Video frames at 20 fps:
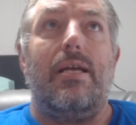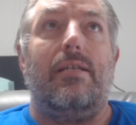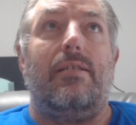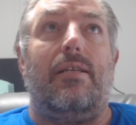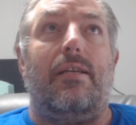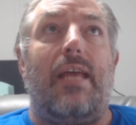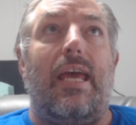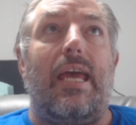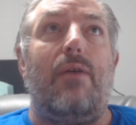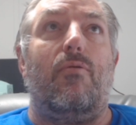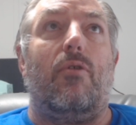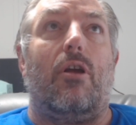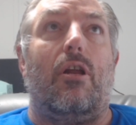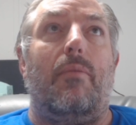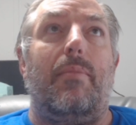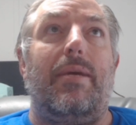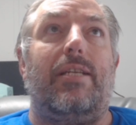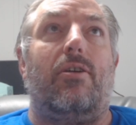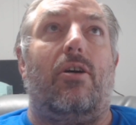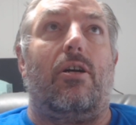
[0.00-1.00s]
Today we're going to
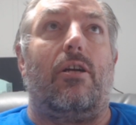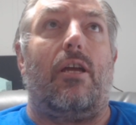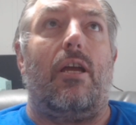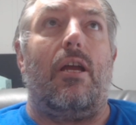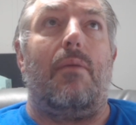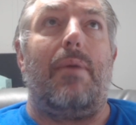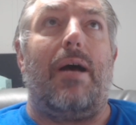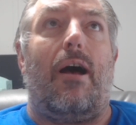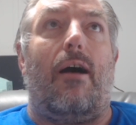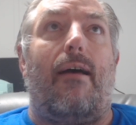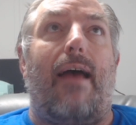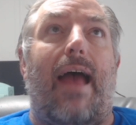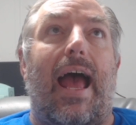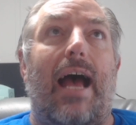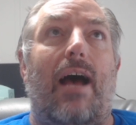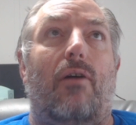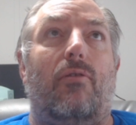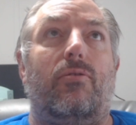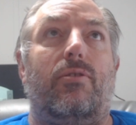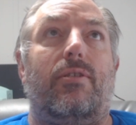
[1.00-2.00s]
be talking about
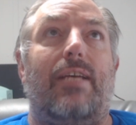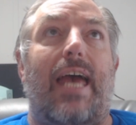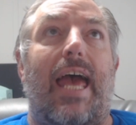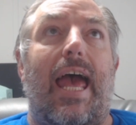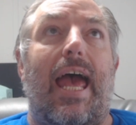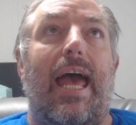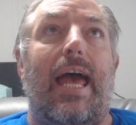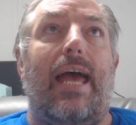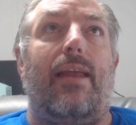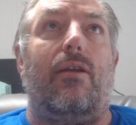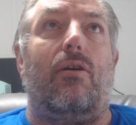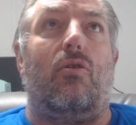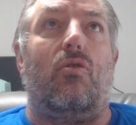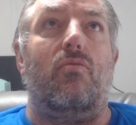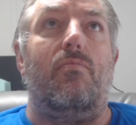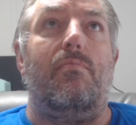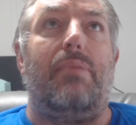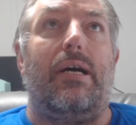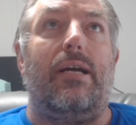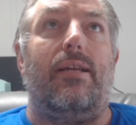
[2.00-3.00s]
how to add
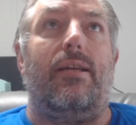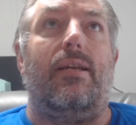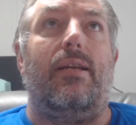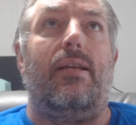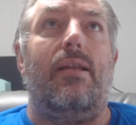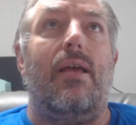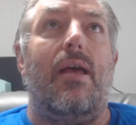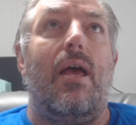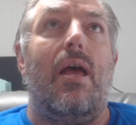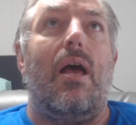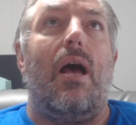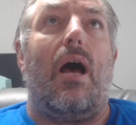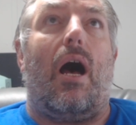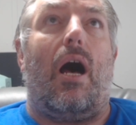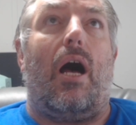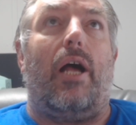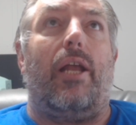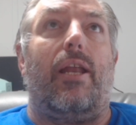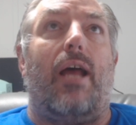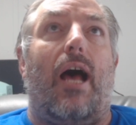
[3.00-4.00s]
home button
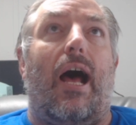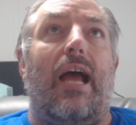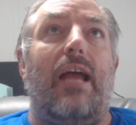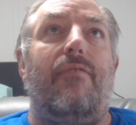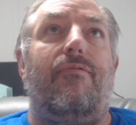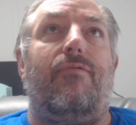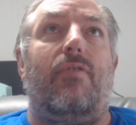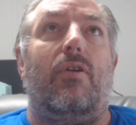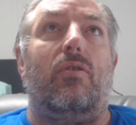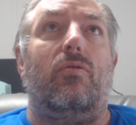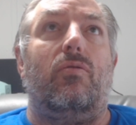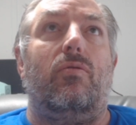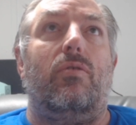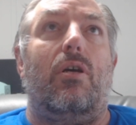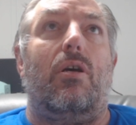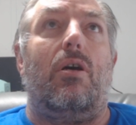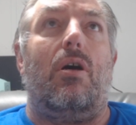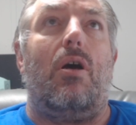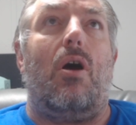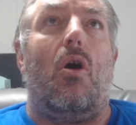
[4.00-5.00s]
on iPhone
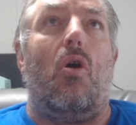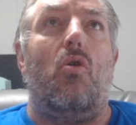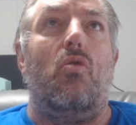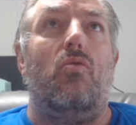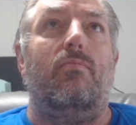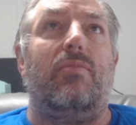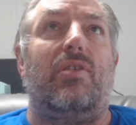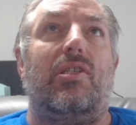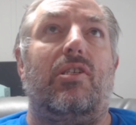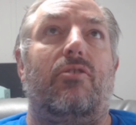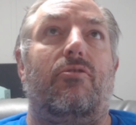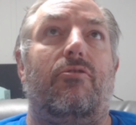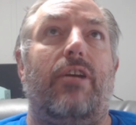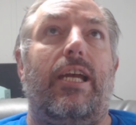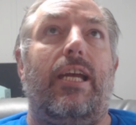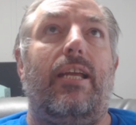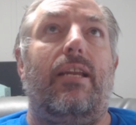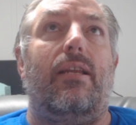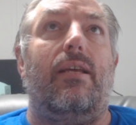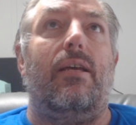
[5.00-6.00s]
home
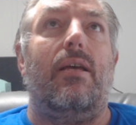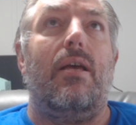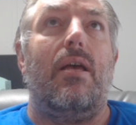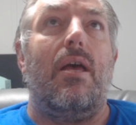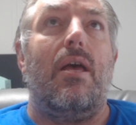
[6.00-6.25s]
screen